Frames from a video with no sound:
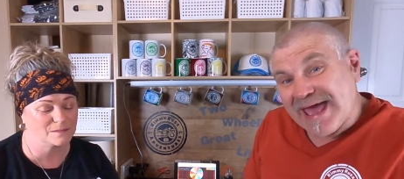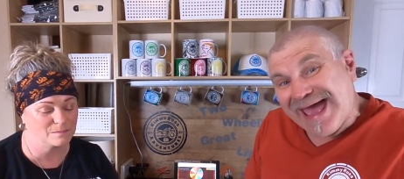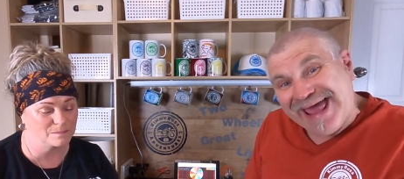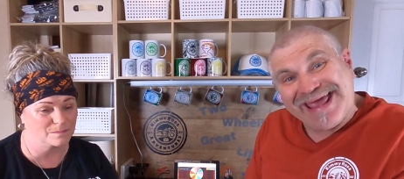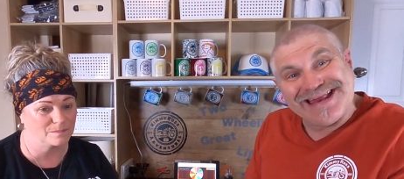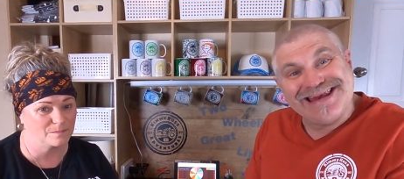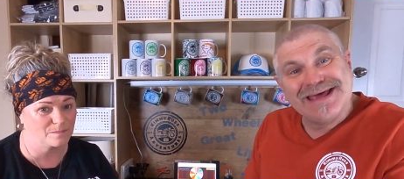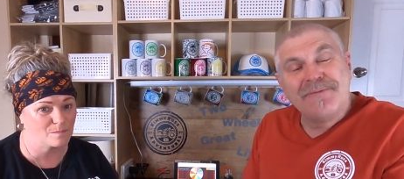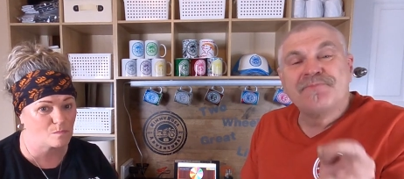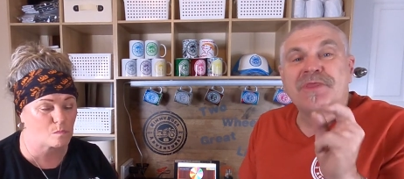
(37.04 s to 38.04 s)
Speaker 1: it?
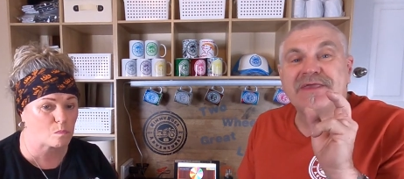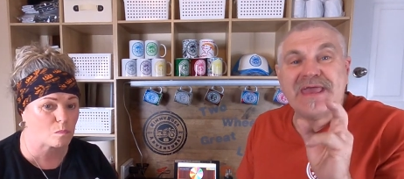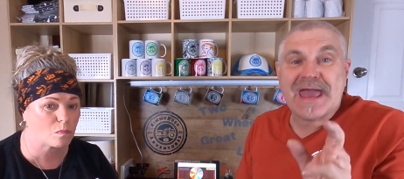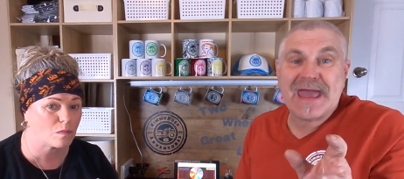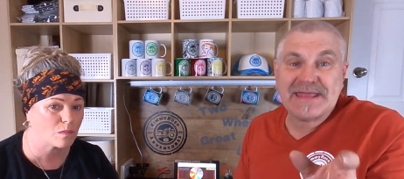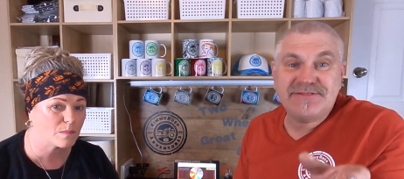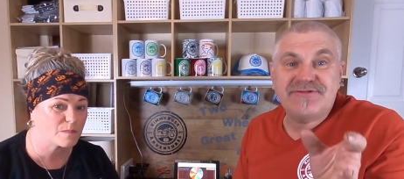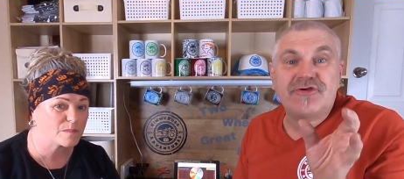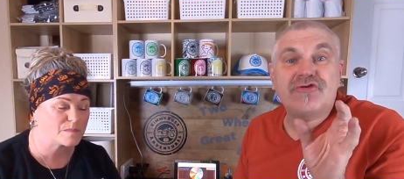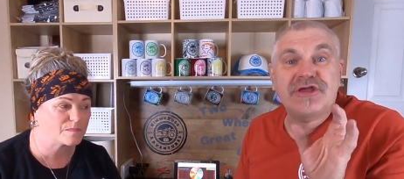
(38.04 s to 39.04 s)
And you had
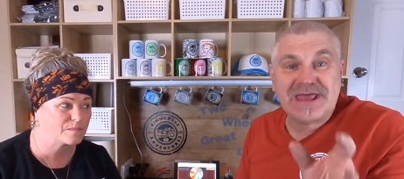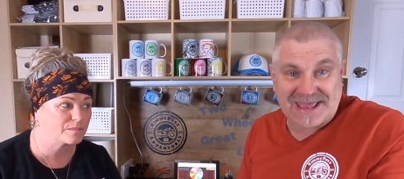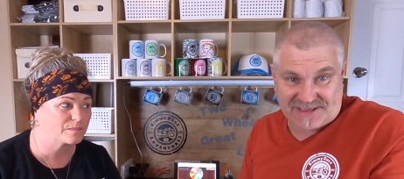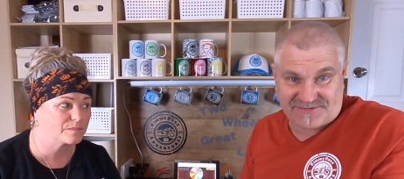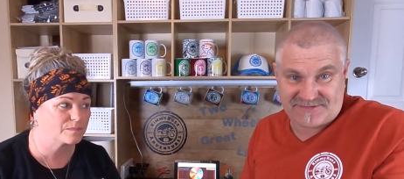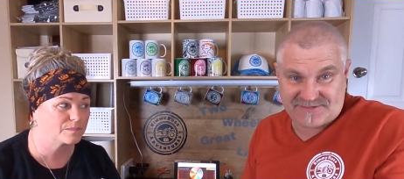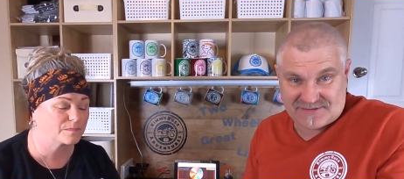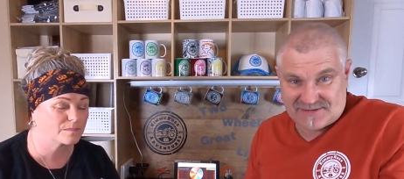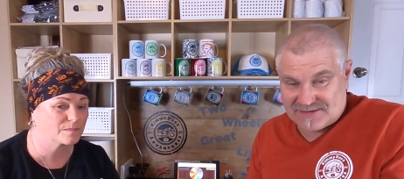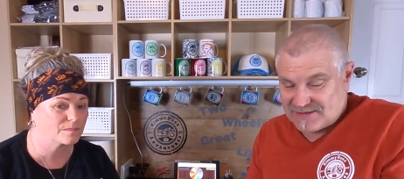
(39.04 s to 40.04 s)
to
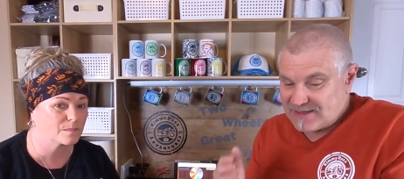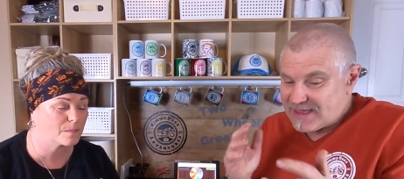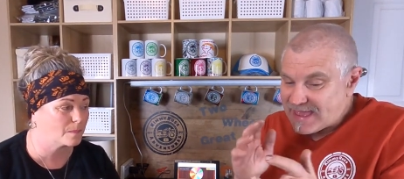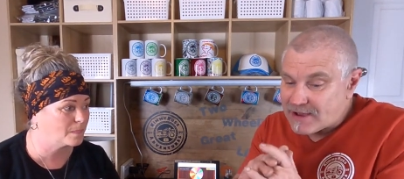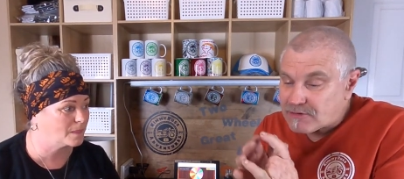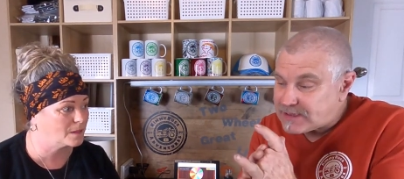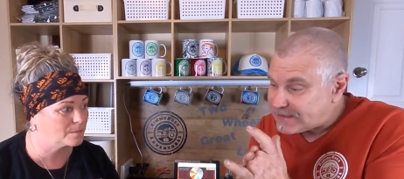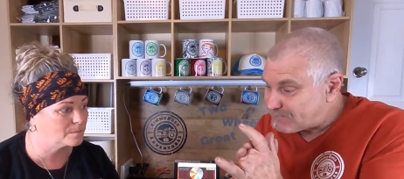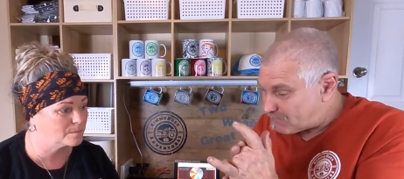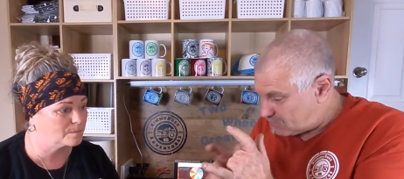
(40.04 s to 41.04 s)
guess how
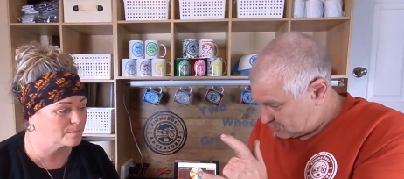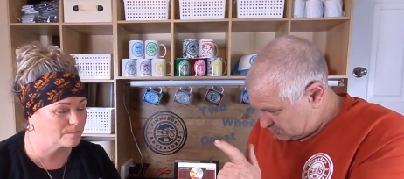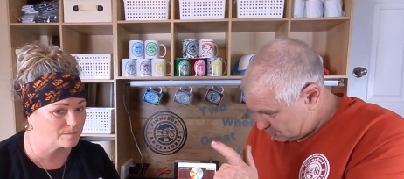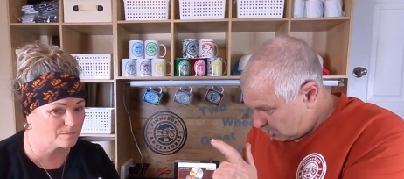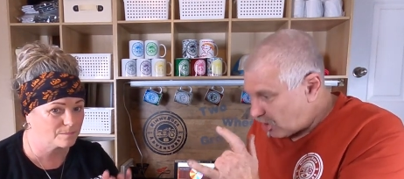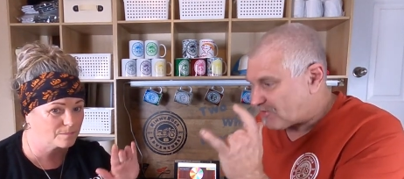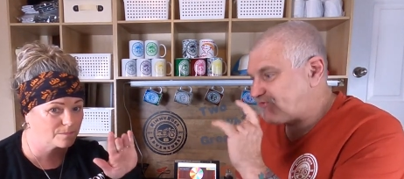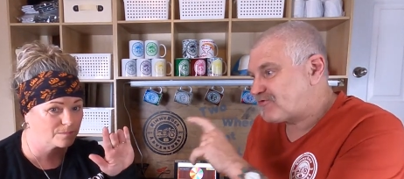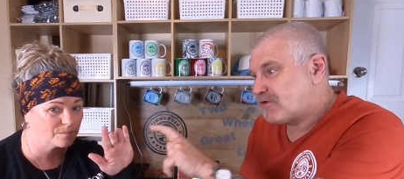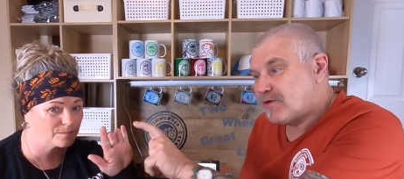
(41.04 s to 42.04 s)
Kim
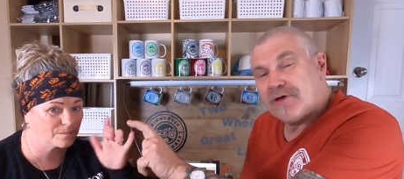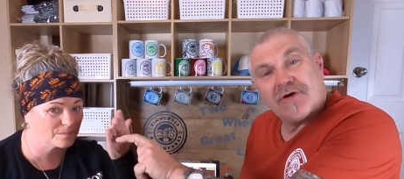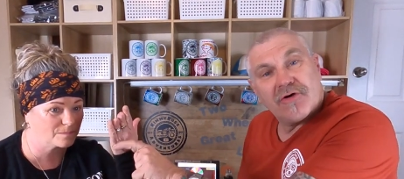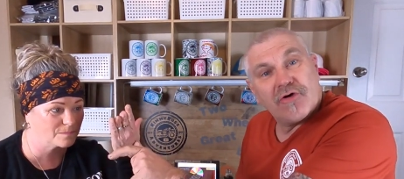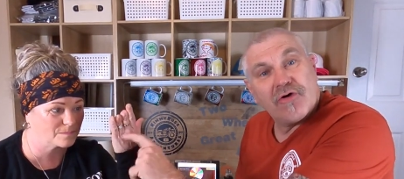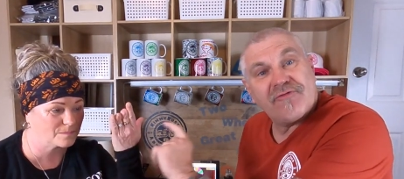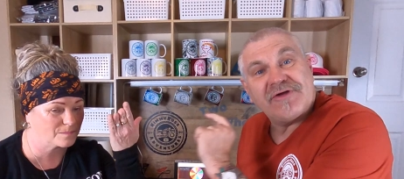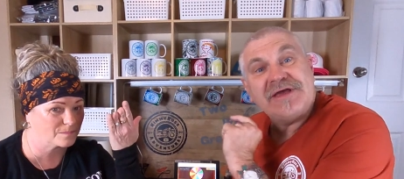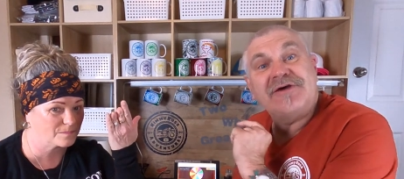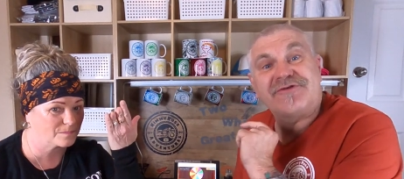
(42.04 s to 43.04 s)
lost
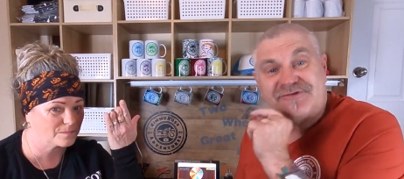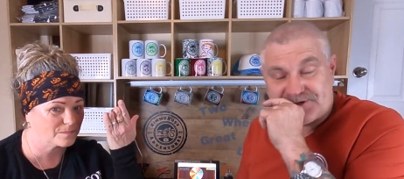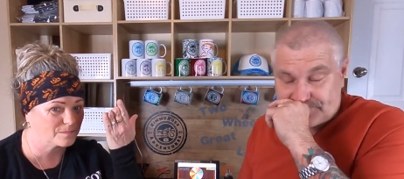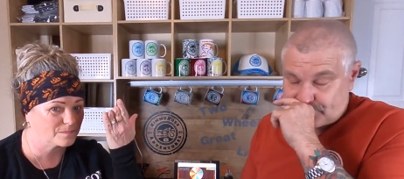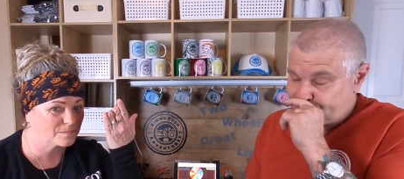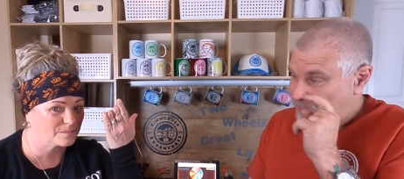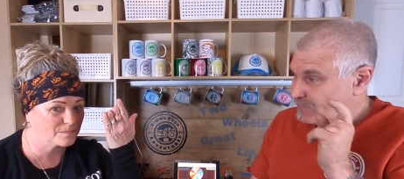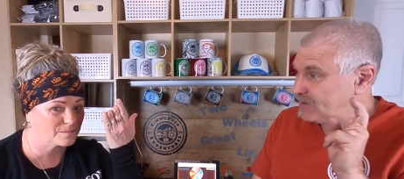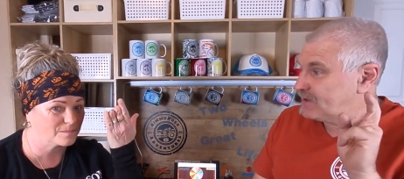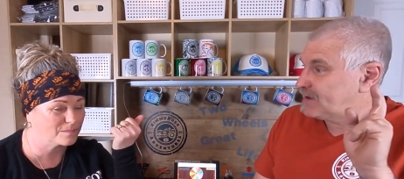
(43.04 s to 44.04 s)
her fingers.
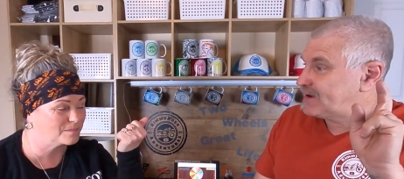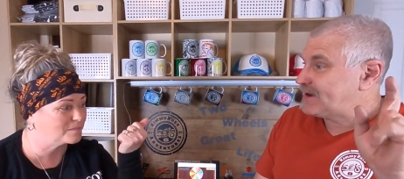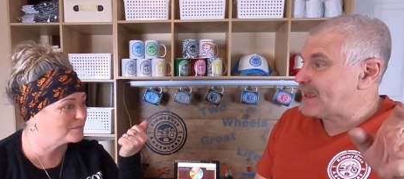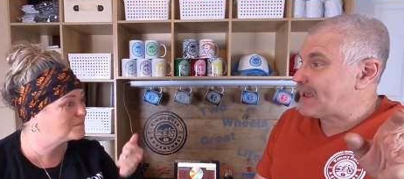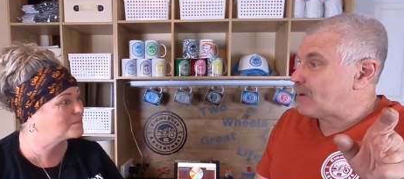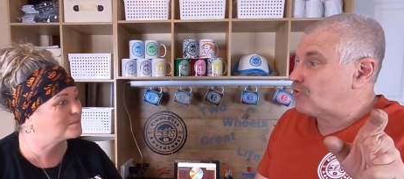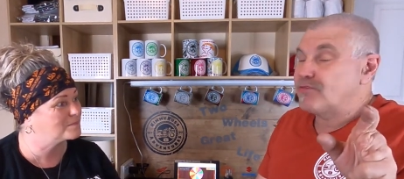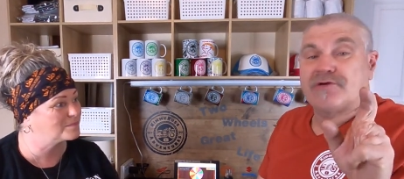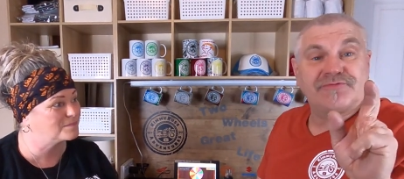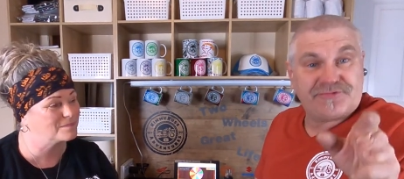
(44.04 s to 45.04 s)

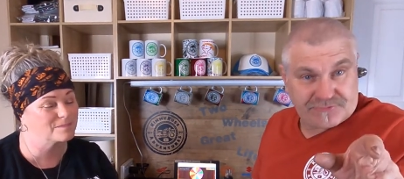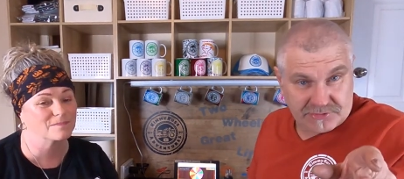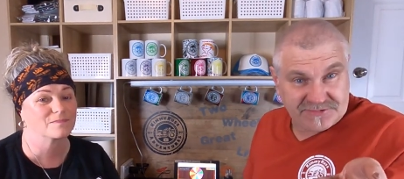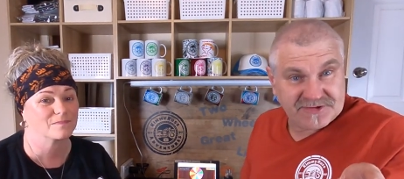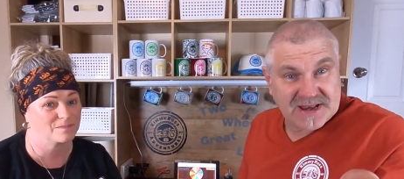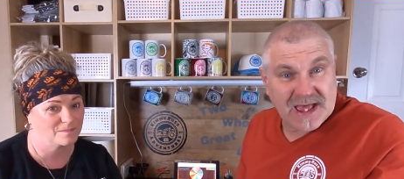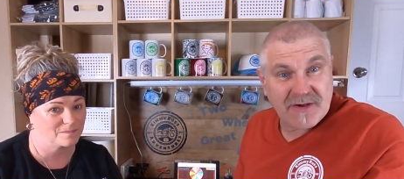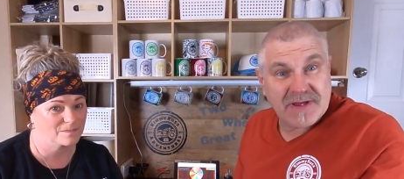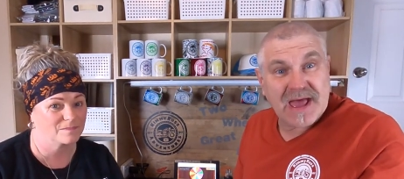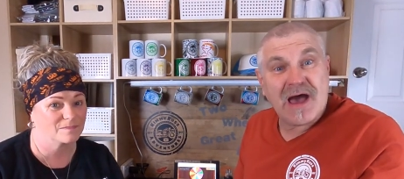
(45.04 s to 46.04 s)
Now, there was three
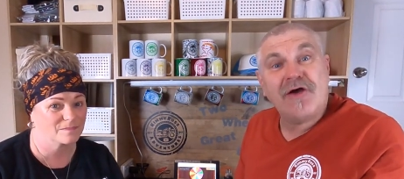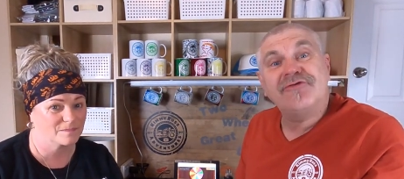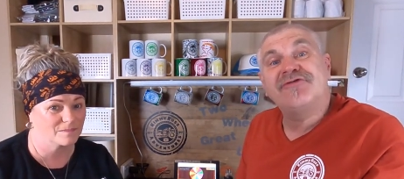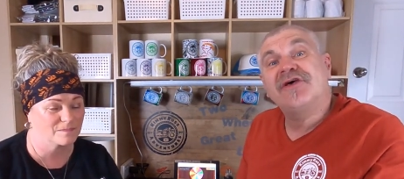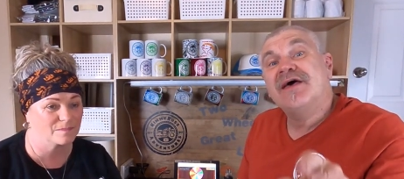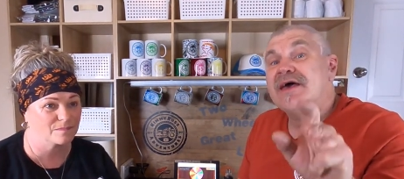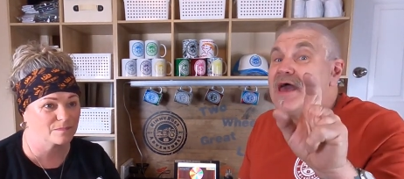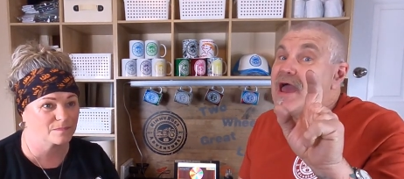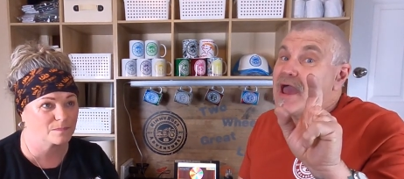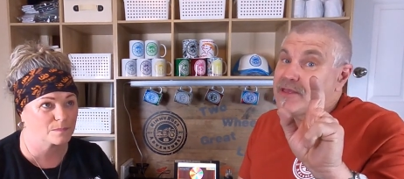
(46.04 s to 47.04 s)
scenarios,
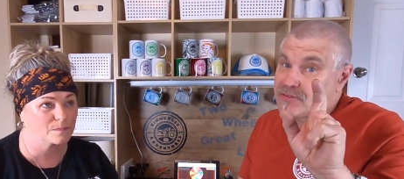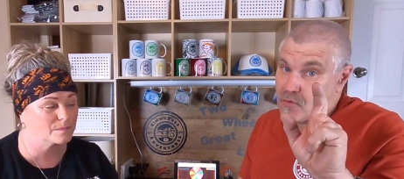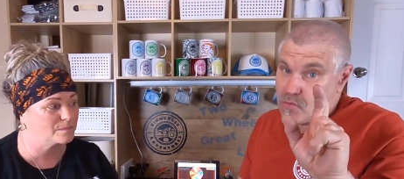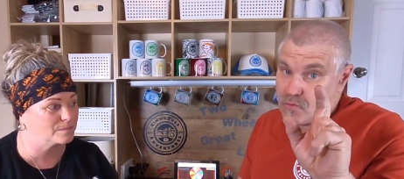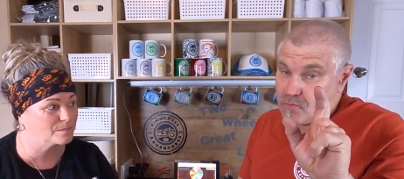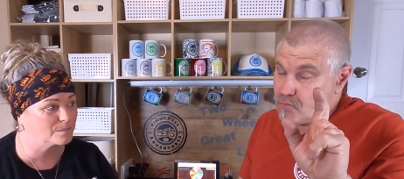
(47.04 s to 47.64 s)
and the